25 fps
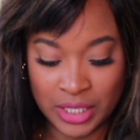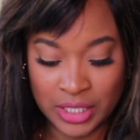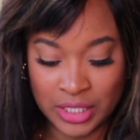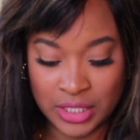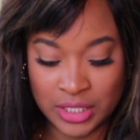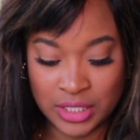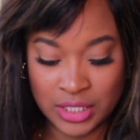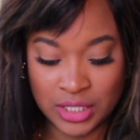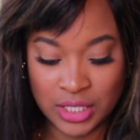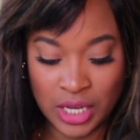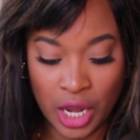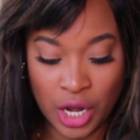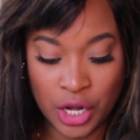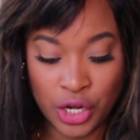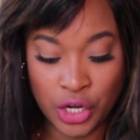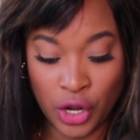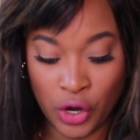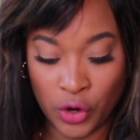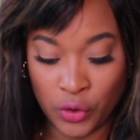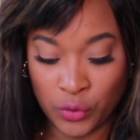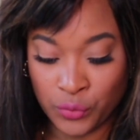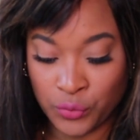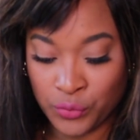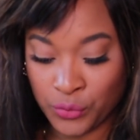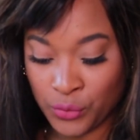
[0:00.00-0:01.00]
it's
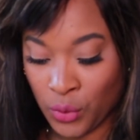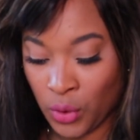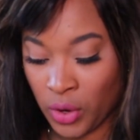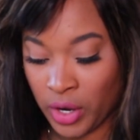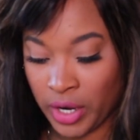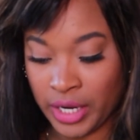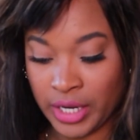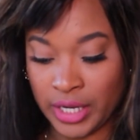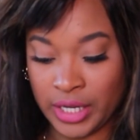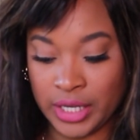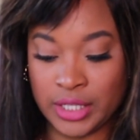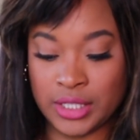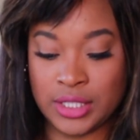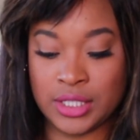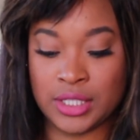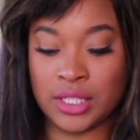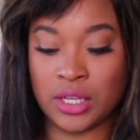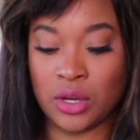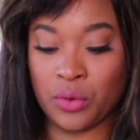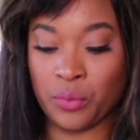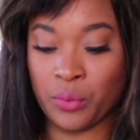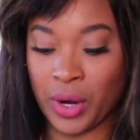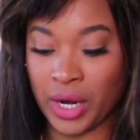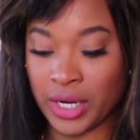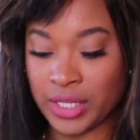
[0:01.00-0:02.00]
known for
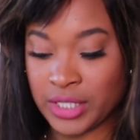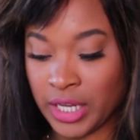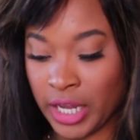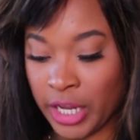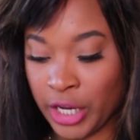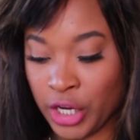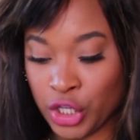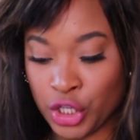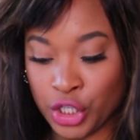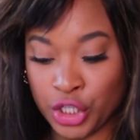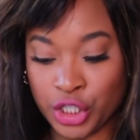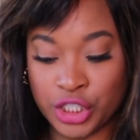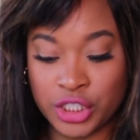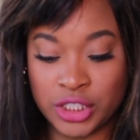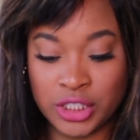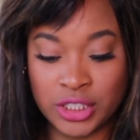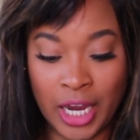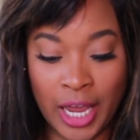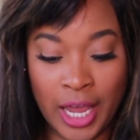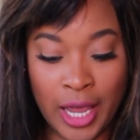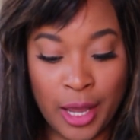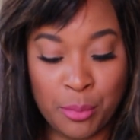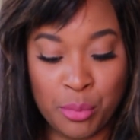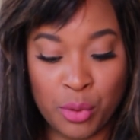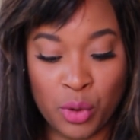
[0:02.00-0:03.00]
its rectangular
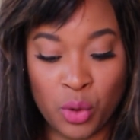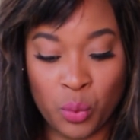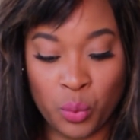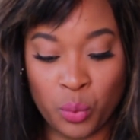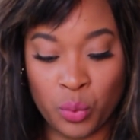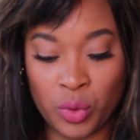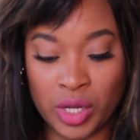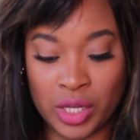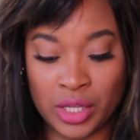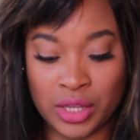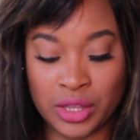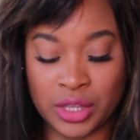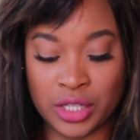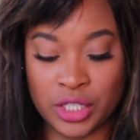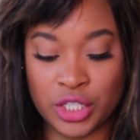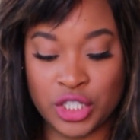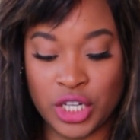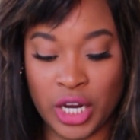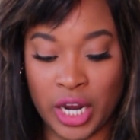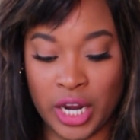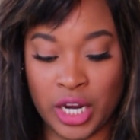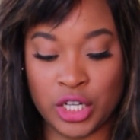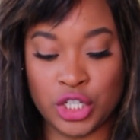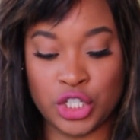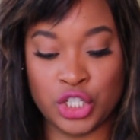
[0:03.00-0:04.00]
shape with
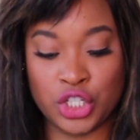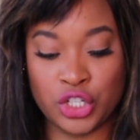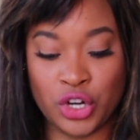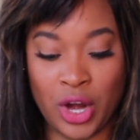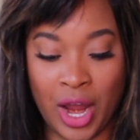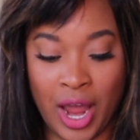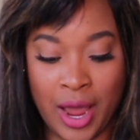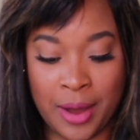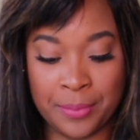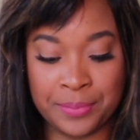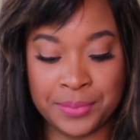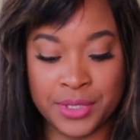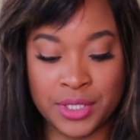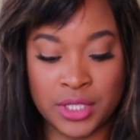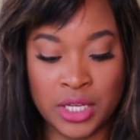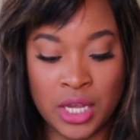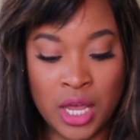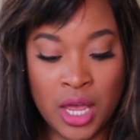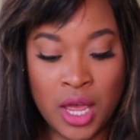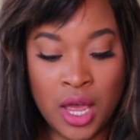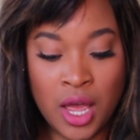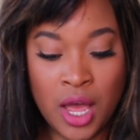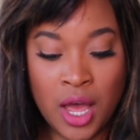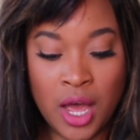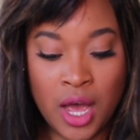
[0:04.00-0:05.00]
chain straps,
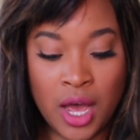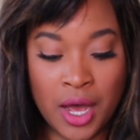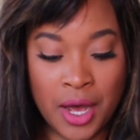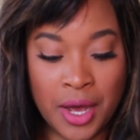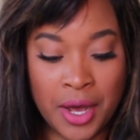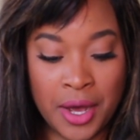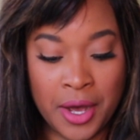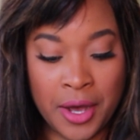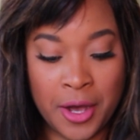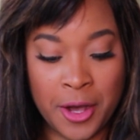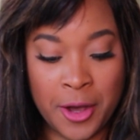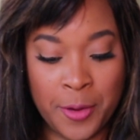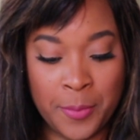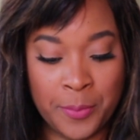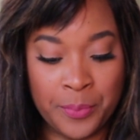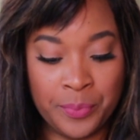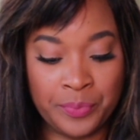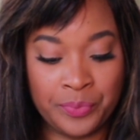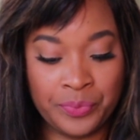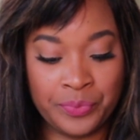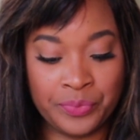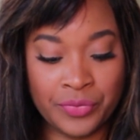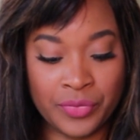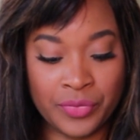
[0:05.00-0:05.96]
and